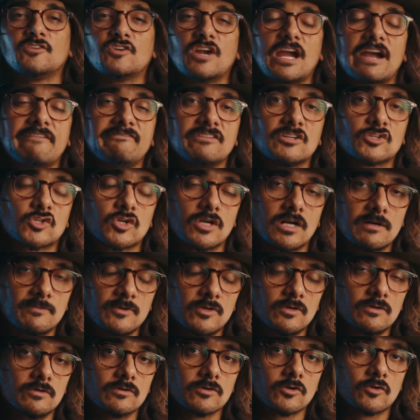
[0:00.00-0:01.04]
you're having
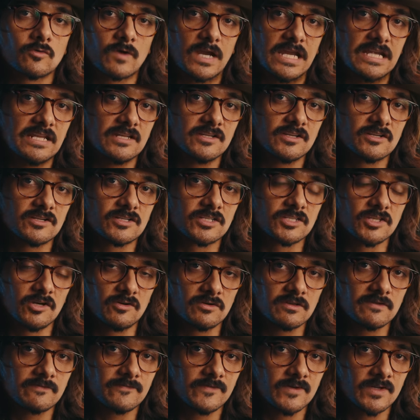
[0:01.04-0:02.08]
trouble grading your
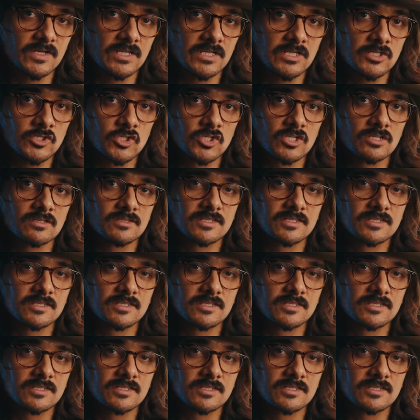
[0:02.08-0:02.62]
Sony footage,